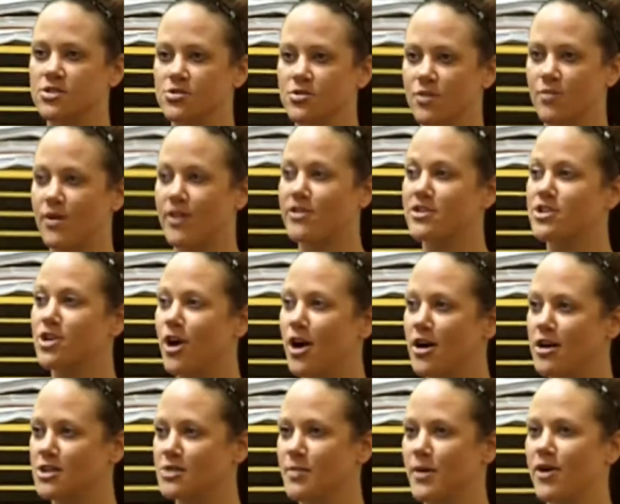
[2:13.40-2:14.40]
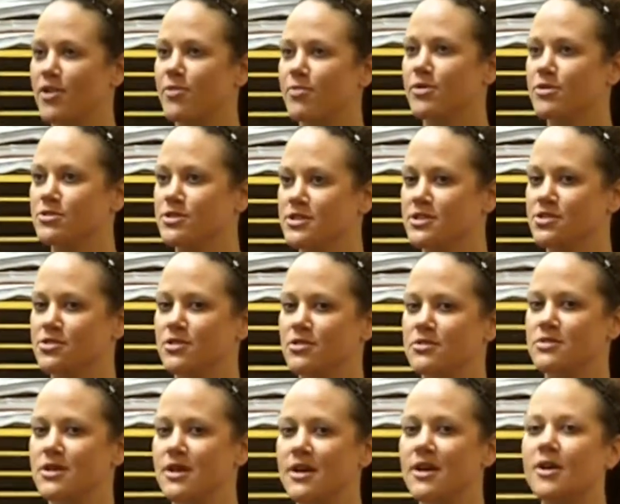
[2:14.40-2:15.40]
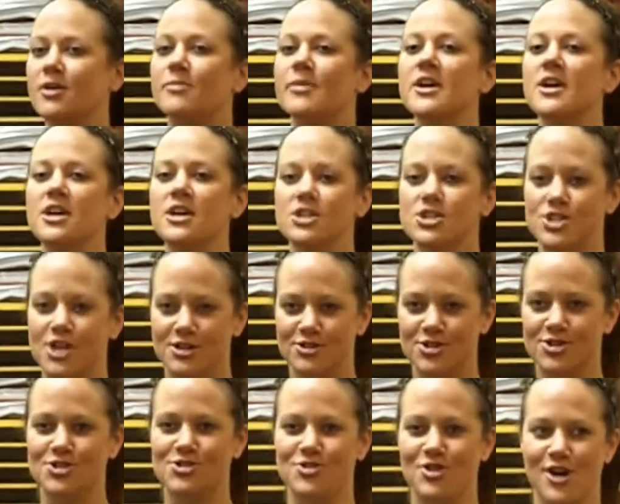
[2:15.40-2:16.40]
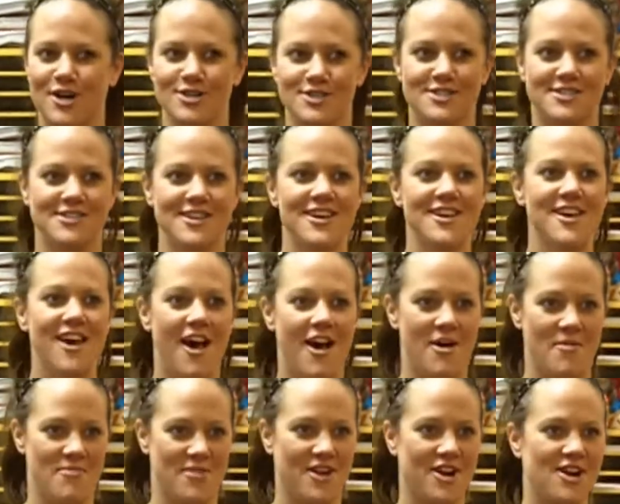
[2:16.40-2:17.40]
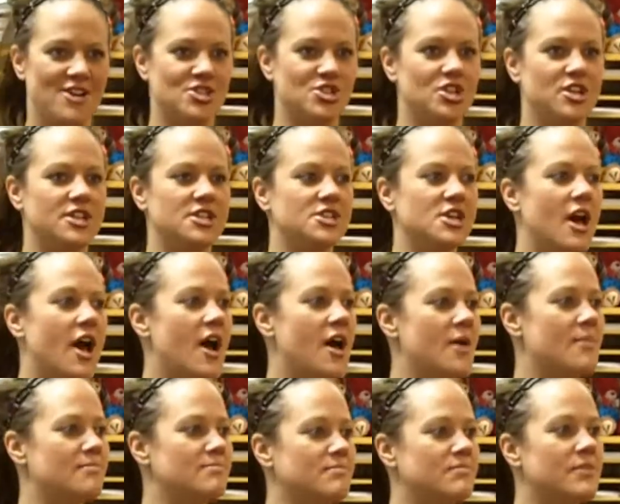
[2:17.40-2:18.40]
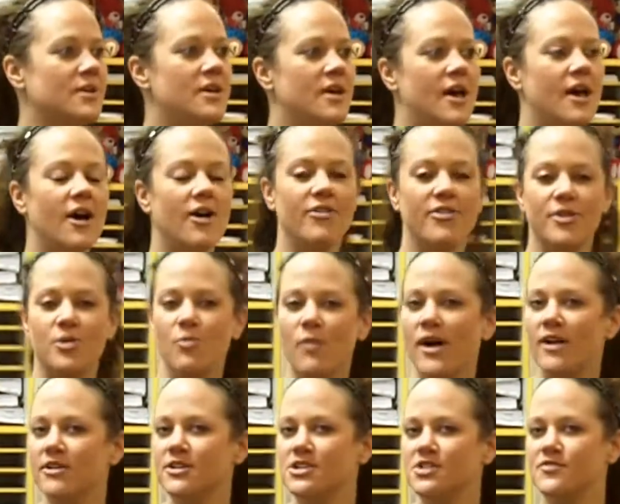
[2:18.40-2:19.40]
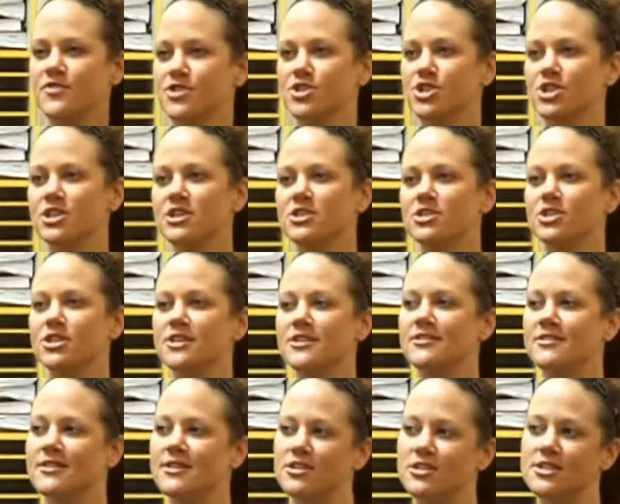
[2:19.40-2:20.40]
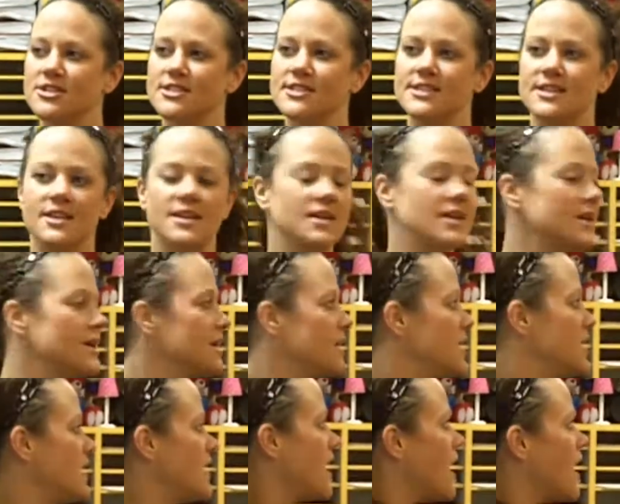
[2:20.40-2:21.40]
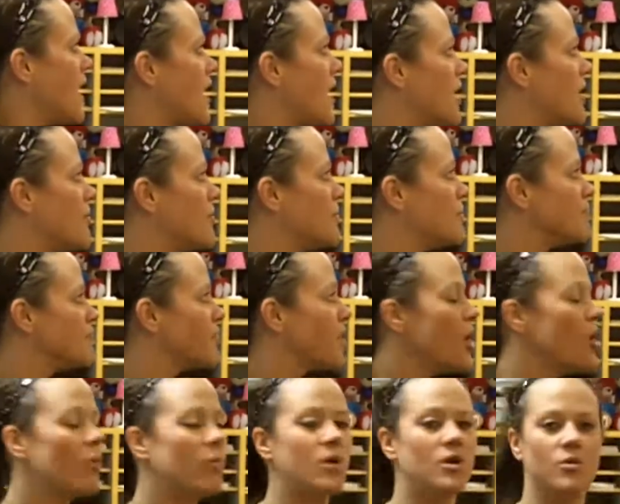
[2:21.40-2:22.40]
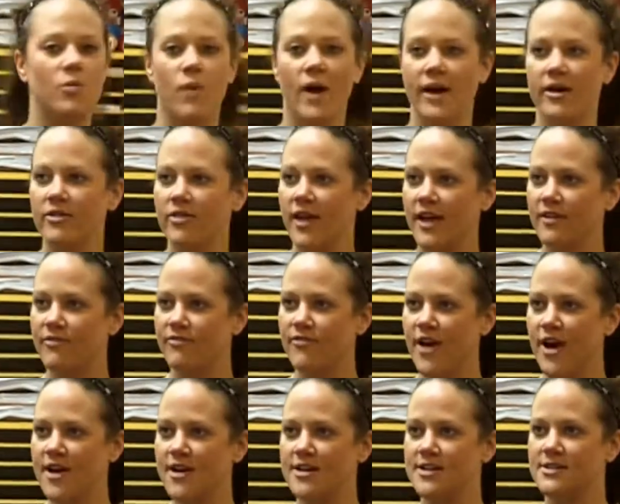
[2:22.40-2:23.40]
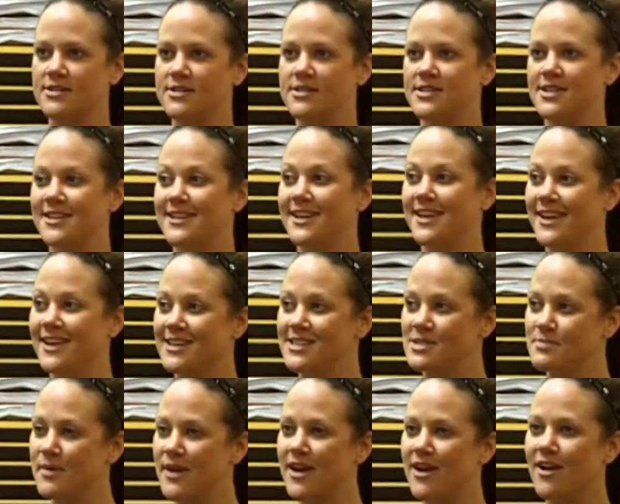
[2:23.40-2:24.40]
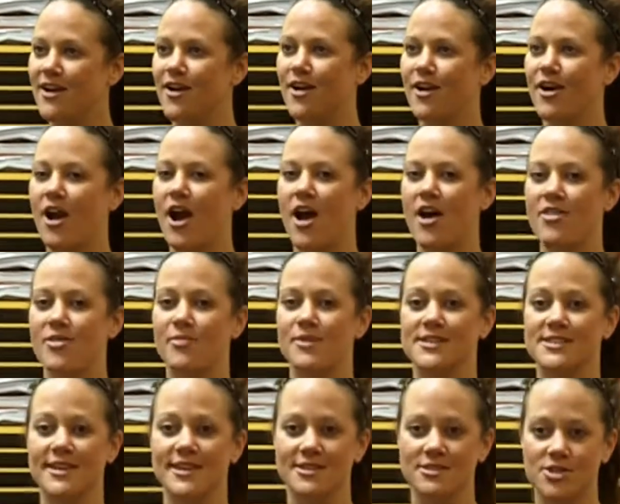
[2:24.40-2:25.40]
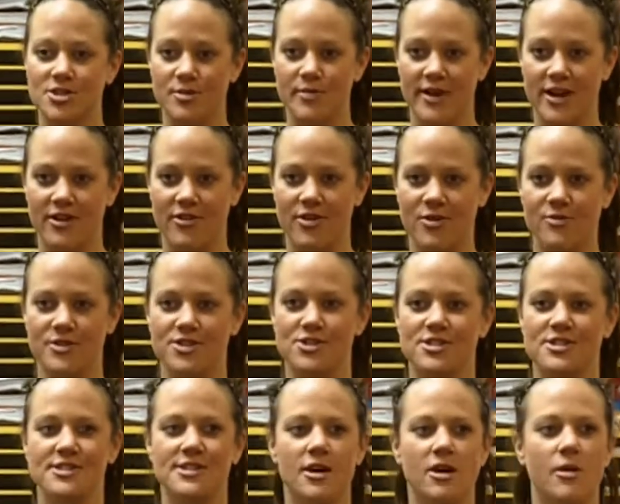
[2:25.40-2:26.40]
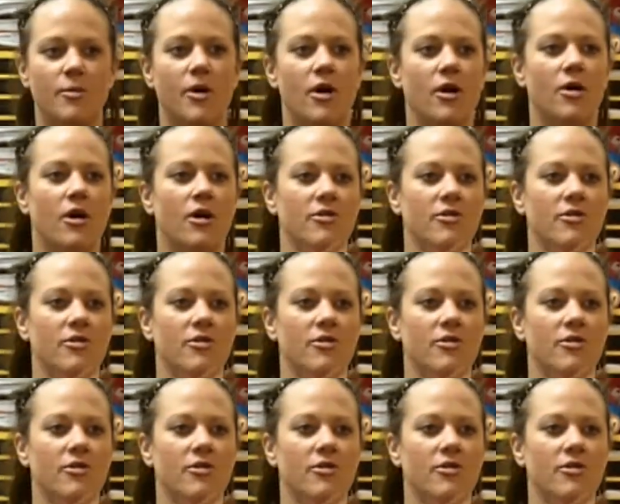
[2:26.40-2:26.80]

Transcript: our store, one of the dogs, part of the proceeds goes to help shelters across um, the country. Um, health and wellness for children, literacy, um, World Wildlife Fund, Nikki's Bear, uh, the breast cancer bear that we used to sell.